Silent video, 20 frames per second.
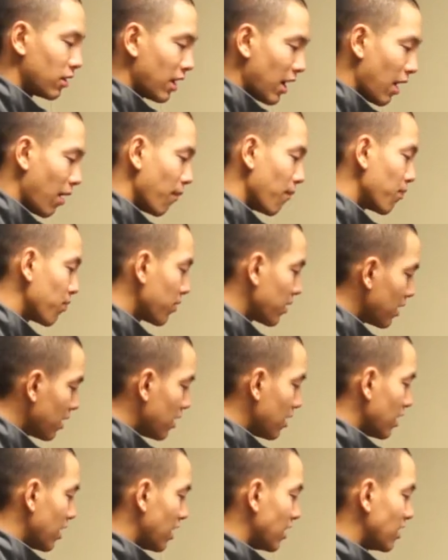Now
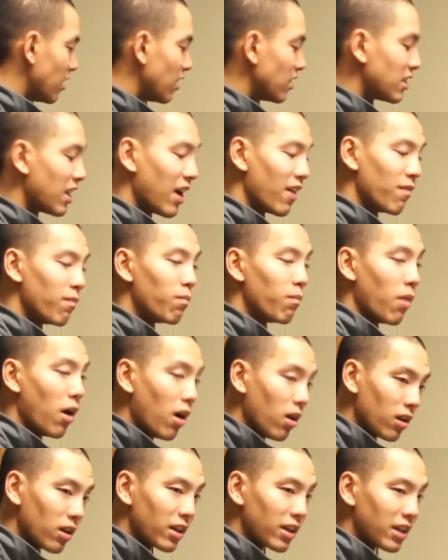it does have
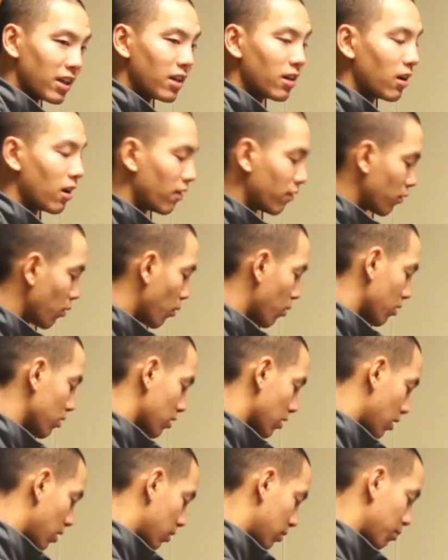molly, of
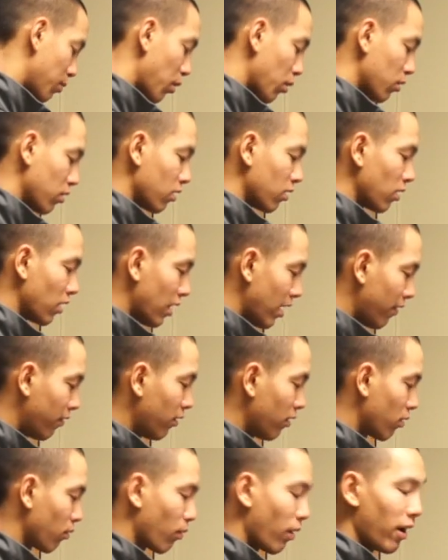course, on both on the left
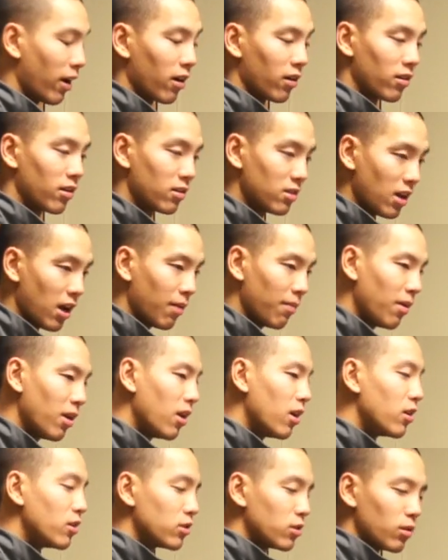and the right and on the top,
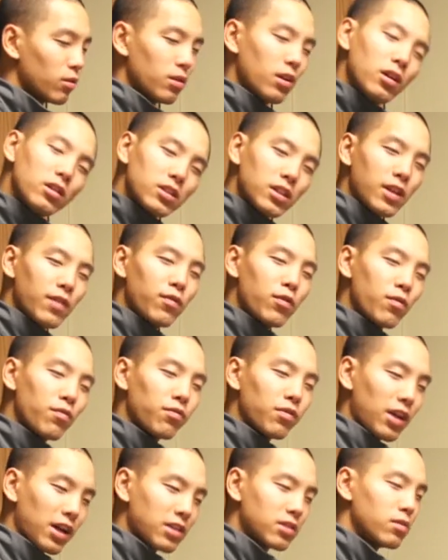so it does give you
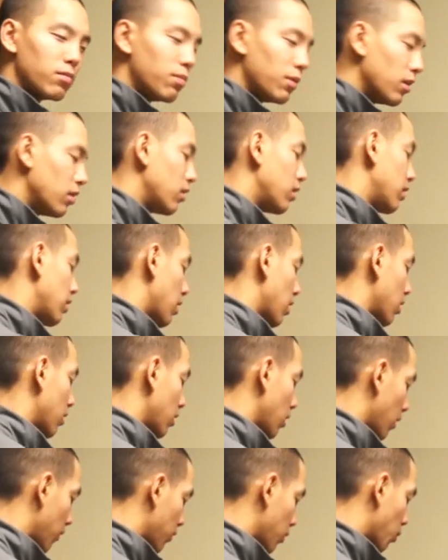flexibility there.
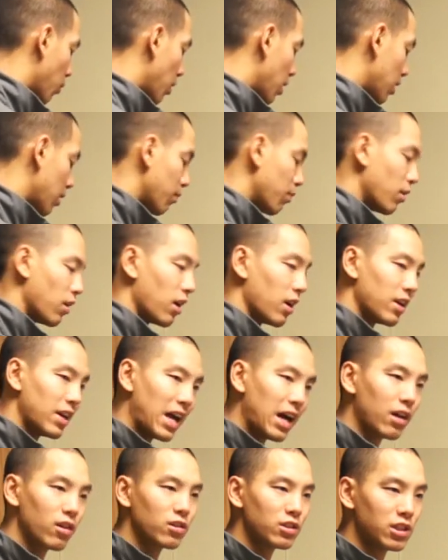If you want to put a
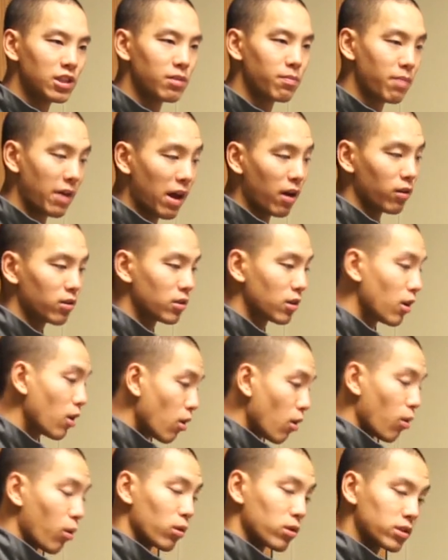Nalgene pouch
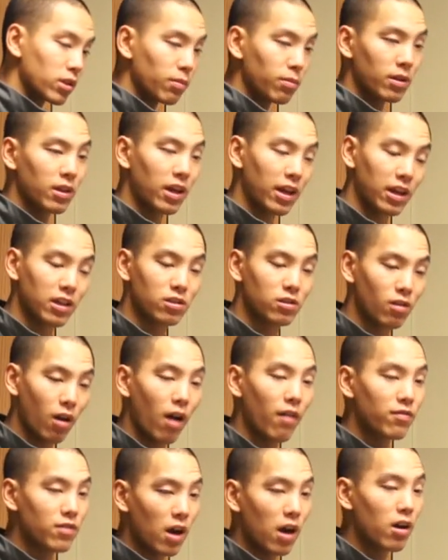or something like a
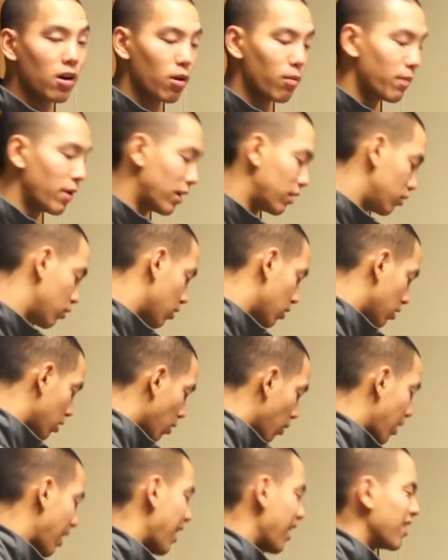soft taco pouch,
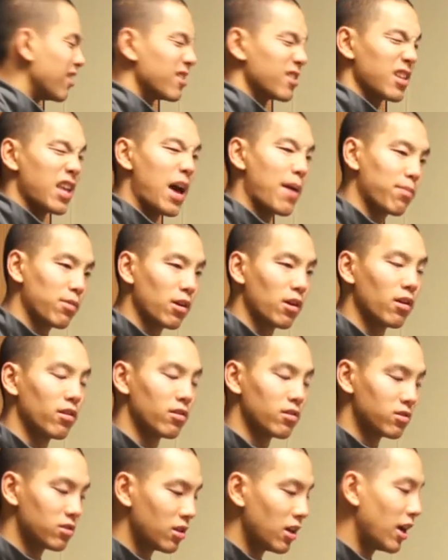go ahead and slap that on
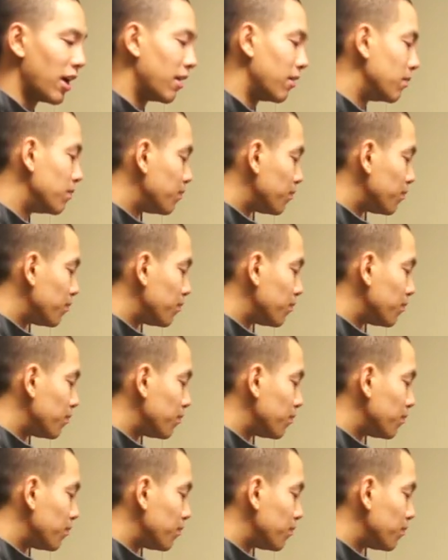the side.